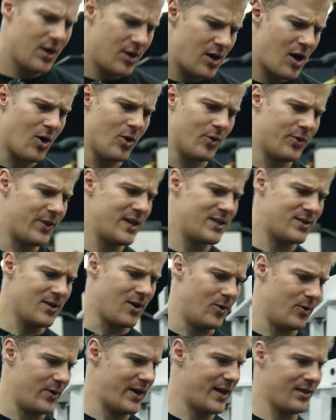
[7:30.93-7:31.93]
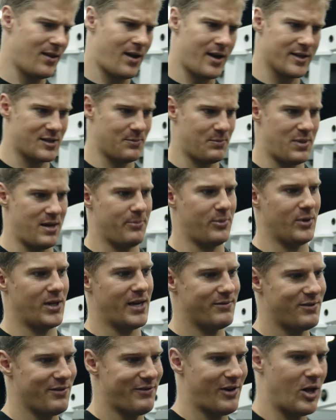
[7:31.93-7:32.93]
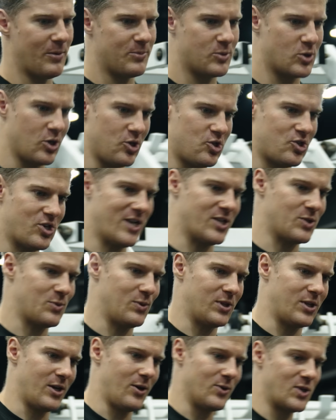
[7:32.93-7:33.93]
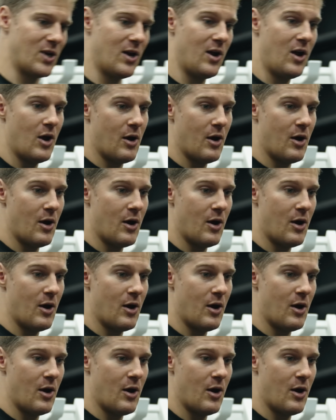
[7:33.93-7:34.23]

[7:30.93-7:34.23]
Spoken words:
No, they don't, and lots of people have developed good chests with those.